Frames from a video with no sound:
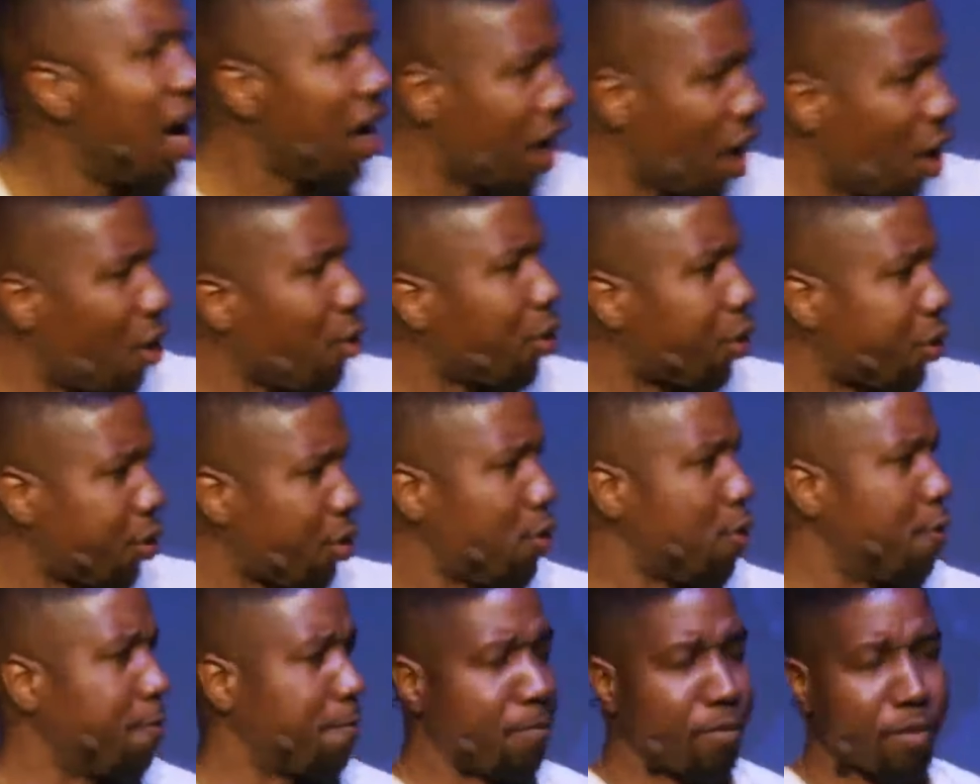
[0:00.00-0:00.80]
go
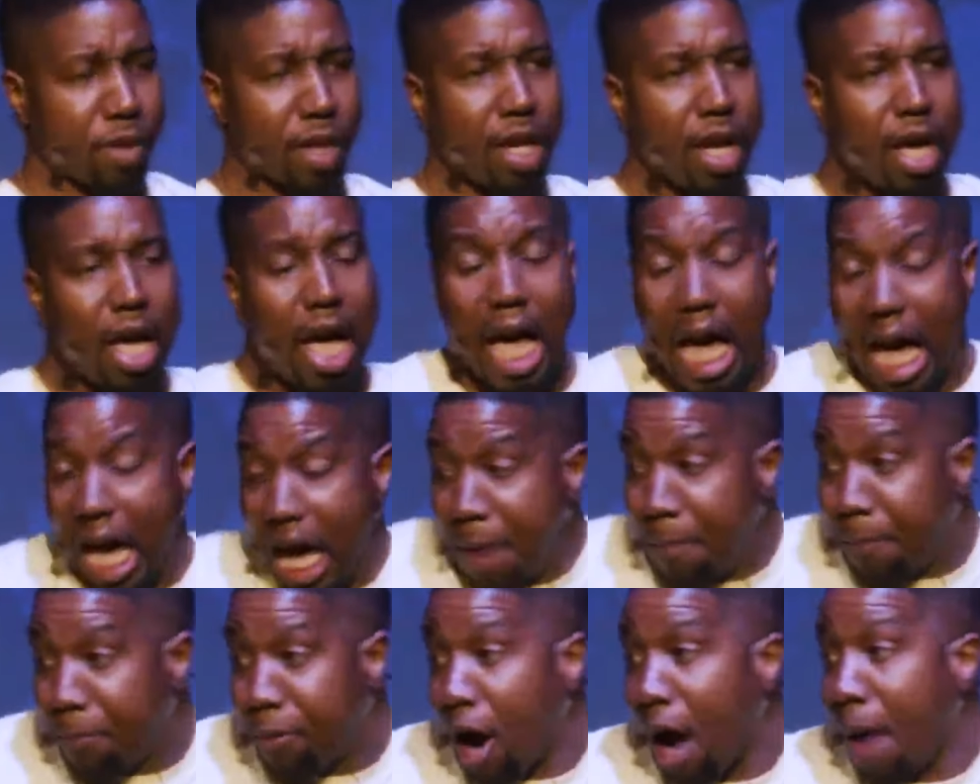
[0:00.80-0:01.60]
through.
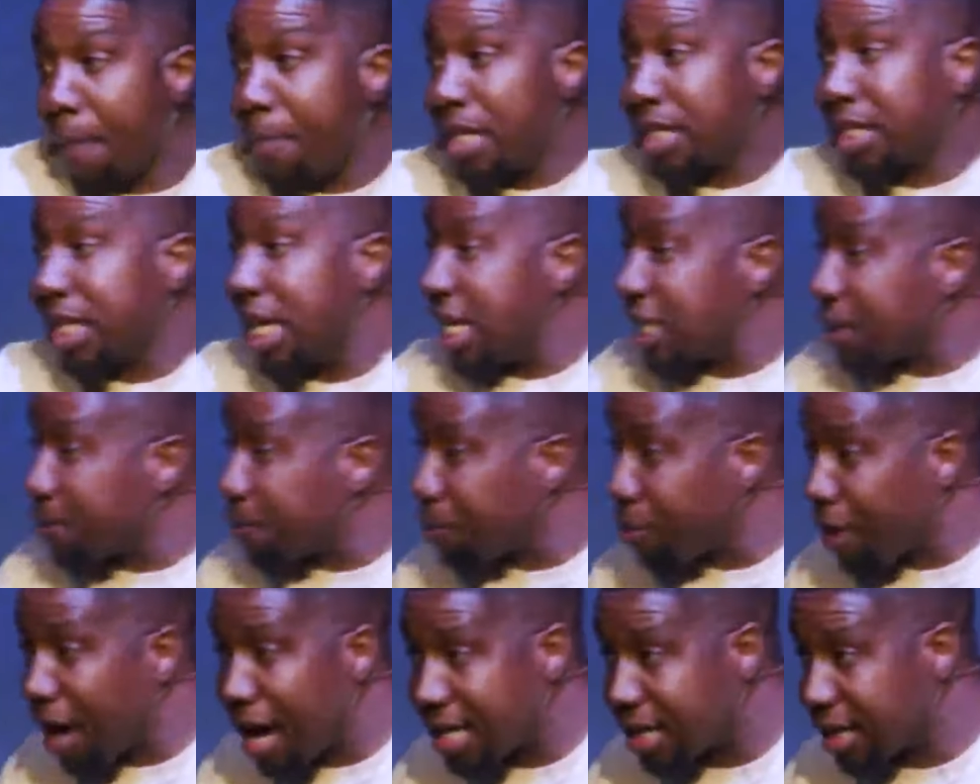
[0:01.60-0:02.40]
He promised his
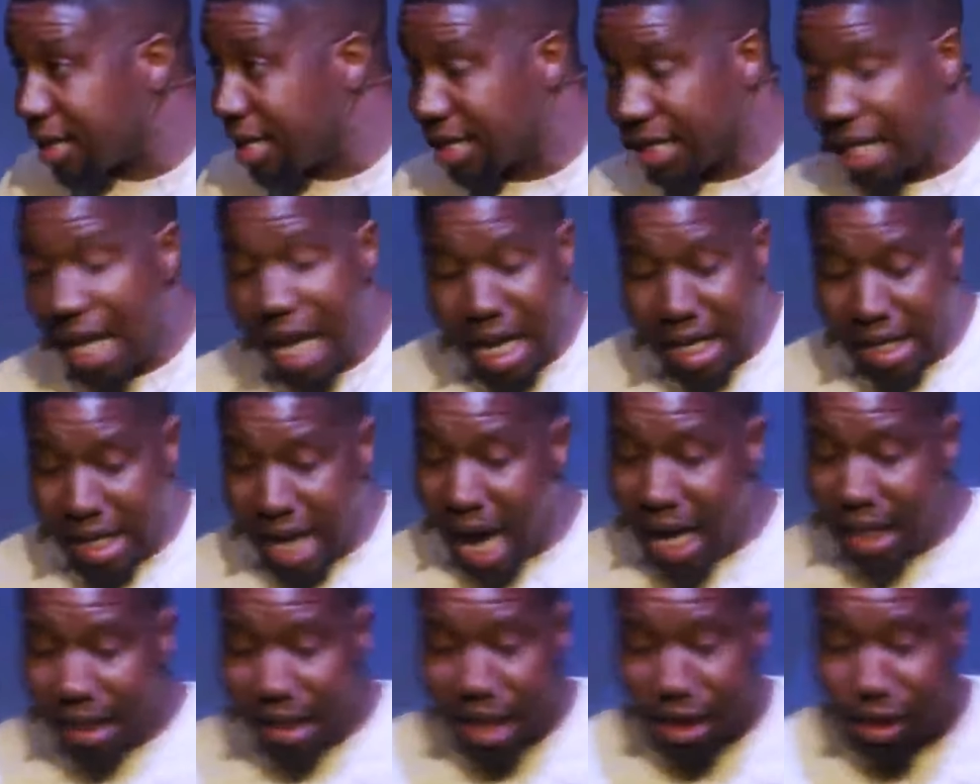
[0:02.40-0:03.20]
presence,
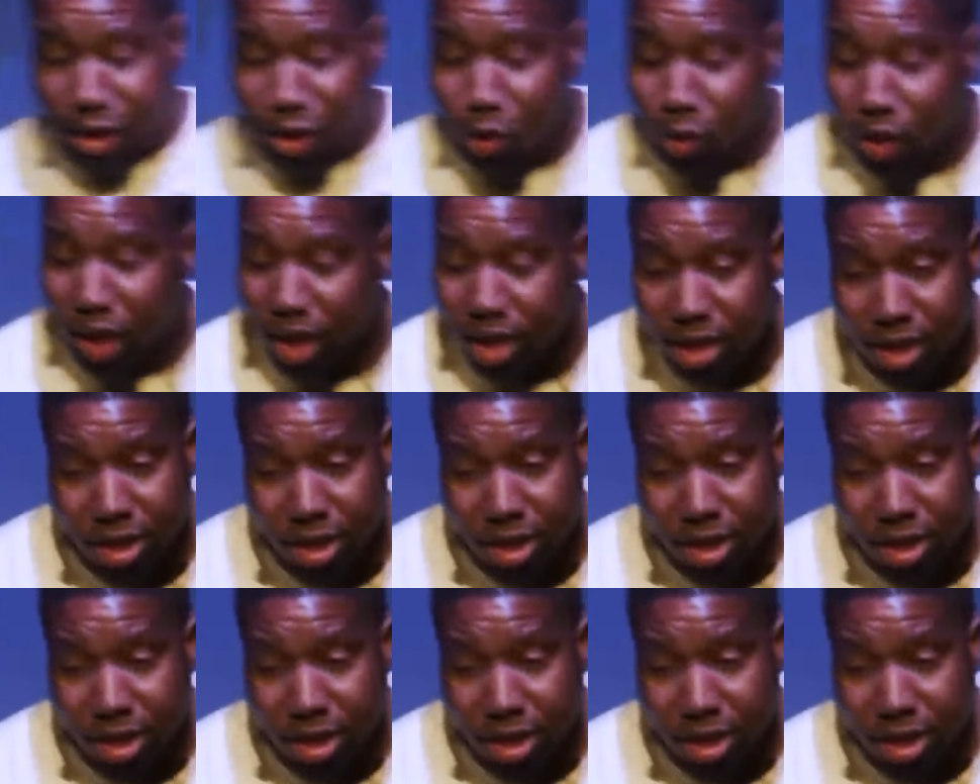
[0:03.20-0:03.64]
not that you can